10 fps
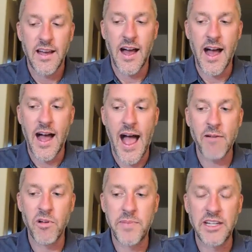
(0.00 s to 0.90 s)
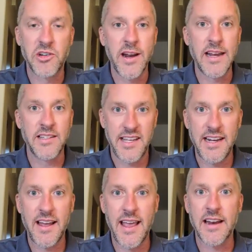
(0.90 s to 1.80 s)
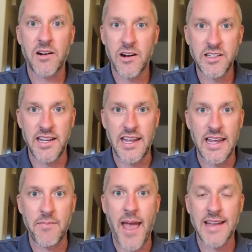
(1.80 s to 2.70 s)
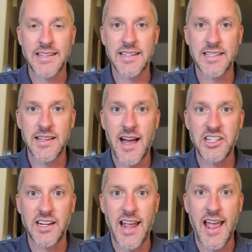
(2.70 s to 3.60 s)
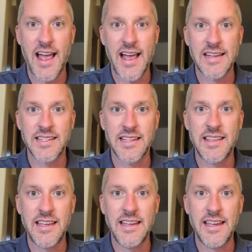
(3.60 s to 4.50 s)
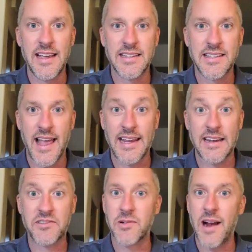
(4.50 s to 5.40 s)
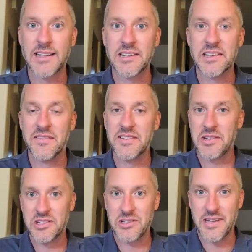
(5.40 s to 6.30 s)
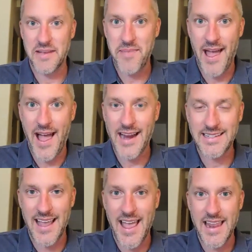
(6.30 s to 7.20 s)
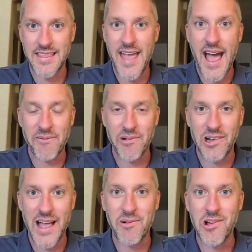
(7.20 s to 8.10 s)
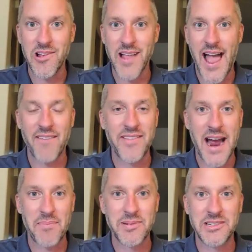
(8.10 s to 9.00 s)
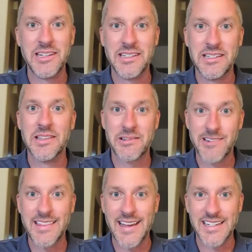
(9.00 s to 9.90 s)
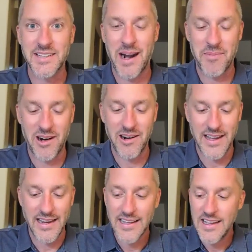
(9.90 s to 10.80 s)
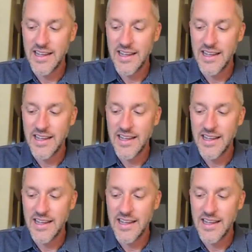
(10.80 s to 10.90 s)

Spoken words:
I will be joining Tina and her team at SysLogic as the executive director of social impact. And in that role, I will have the opportunity to do 3 things primarily.